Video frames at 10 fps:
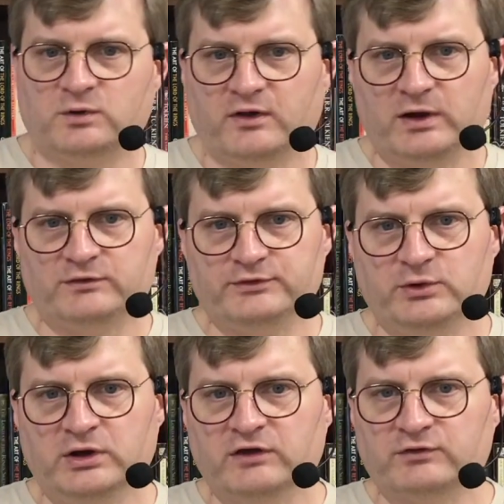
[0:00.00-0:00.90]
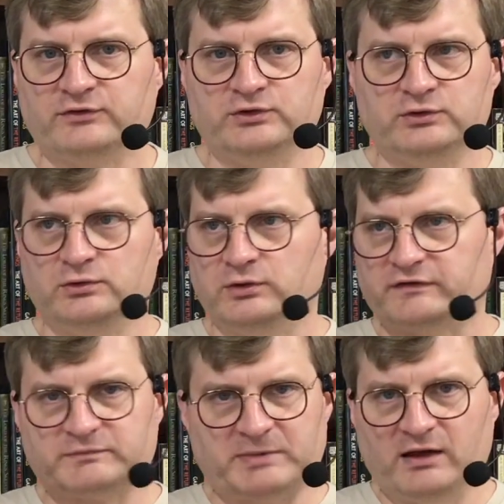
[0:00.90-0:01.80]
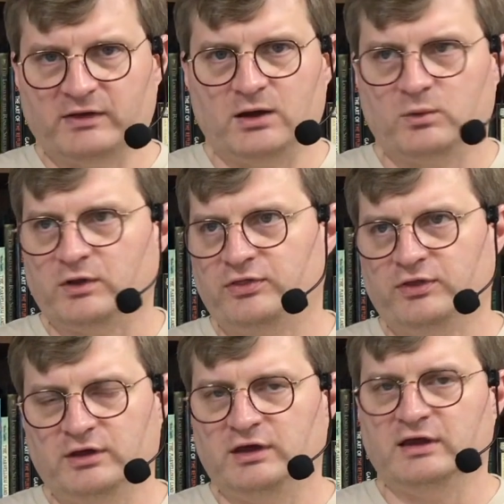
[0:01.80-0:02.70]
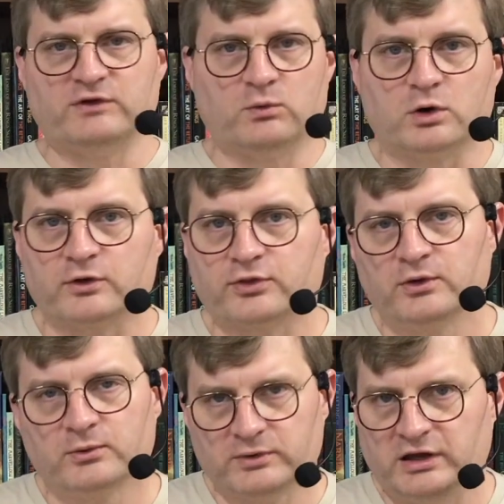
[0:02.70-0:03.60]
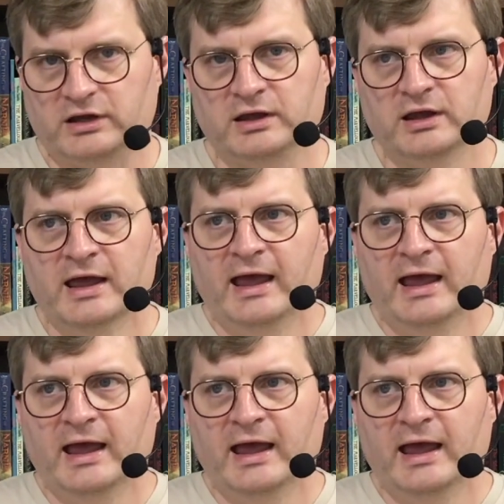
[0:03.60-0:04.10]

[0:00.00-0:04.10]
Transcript: One of the ways we'll do it is I'll do a spotlight with the Is It Worth Reading?